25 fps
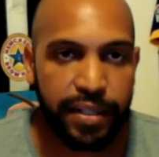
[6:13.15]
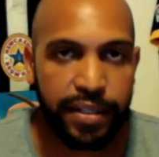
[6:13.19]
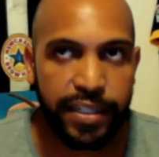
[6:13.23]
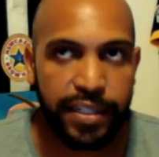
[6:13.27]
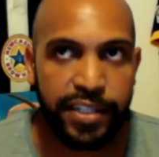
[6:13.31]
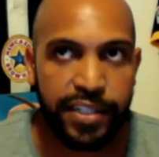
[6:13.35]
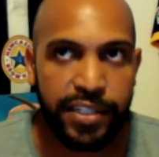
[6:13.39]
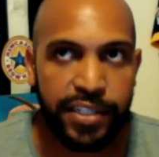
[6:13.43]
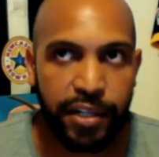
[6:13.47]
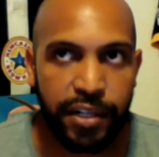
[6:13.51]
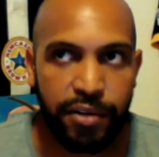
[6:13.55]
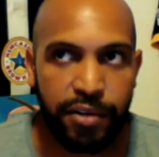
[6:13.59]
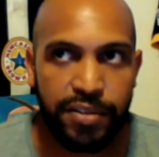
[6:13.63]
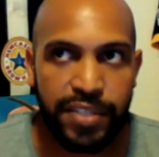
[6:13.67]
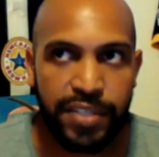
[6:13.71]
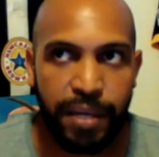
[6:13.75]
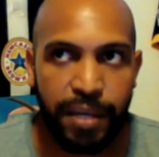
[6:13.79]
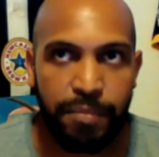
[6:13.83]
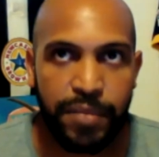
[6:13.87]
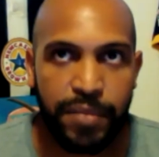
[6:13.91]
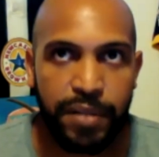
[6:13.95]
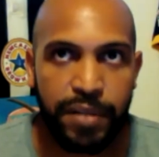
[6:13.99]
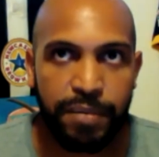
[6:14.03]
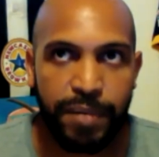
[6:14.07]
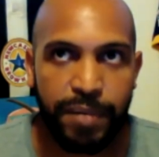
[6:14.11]
He showed
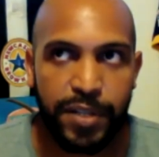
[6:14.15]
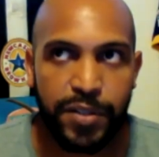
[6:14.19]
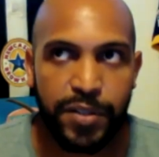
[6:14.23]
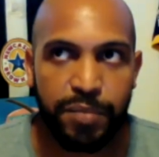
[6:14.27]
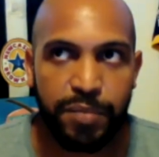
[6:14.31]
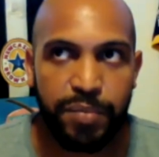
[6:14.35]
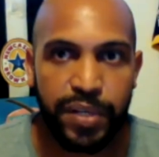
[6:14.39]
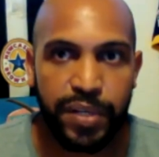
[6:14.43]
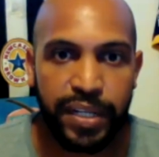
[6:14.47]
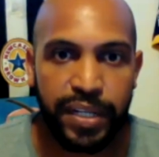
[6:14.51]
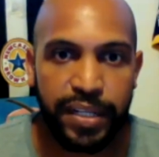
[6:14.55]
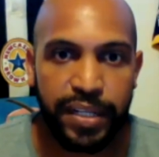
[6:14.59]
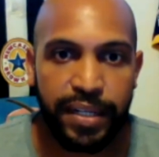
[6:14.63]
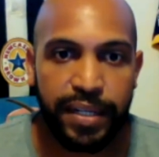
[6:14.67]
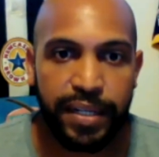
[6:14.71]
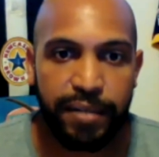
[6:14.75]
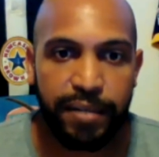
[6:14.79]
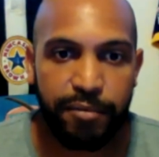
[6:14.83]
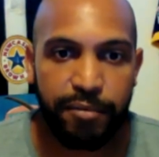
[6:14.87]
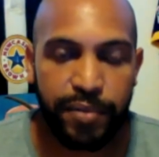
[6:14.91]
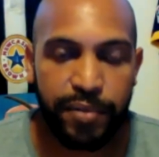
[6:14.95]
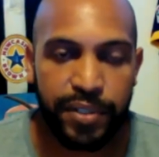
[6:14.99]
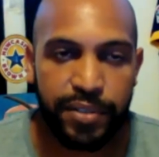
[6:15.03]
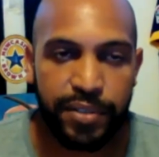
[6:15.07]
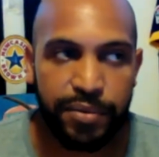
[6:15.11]
something about Superlek,
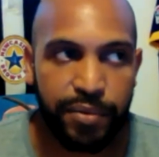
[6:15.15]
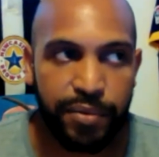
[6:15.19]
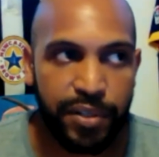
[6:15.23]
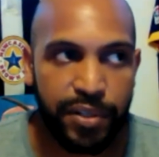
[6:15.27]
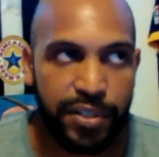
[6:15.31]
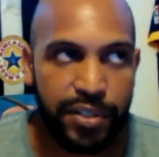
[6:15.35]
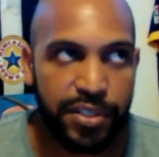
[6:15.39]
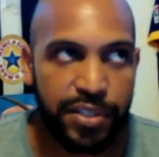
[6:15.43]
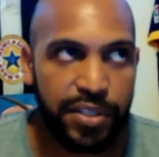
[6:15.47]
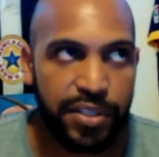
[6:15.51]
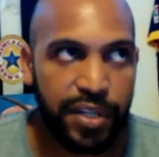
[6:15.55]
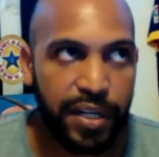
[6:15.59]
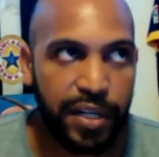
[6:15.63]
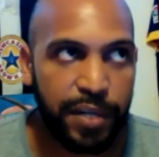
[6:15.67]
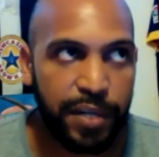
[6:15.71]
which was